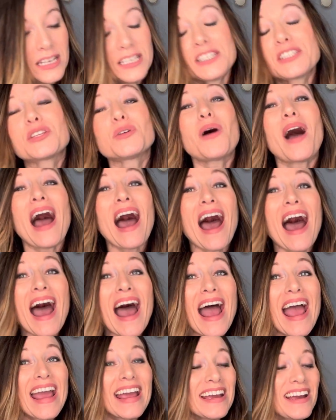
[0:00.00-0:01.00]
So
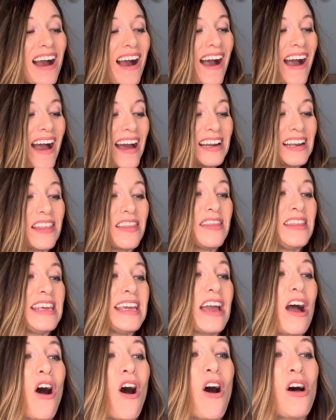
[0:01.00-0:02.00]
I got
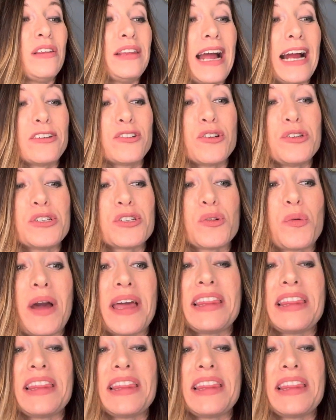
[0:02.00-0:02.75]
the all natural soy